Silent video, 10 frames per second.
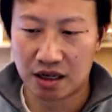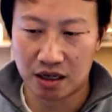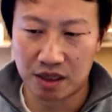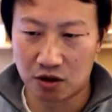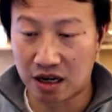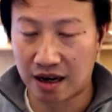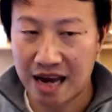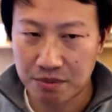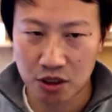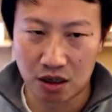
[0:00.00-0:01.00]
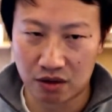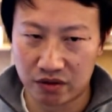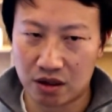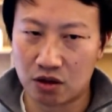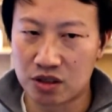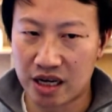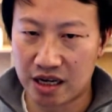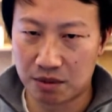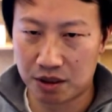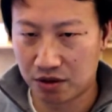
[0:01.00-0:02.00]
it'll collapse all of those and
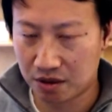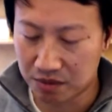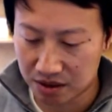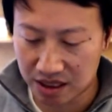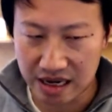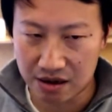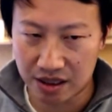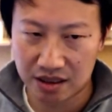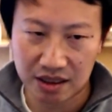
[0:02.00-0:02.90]
upload them to Gerrit.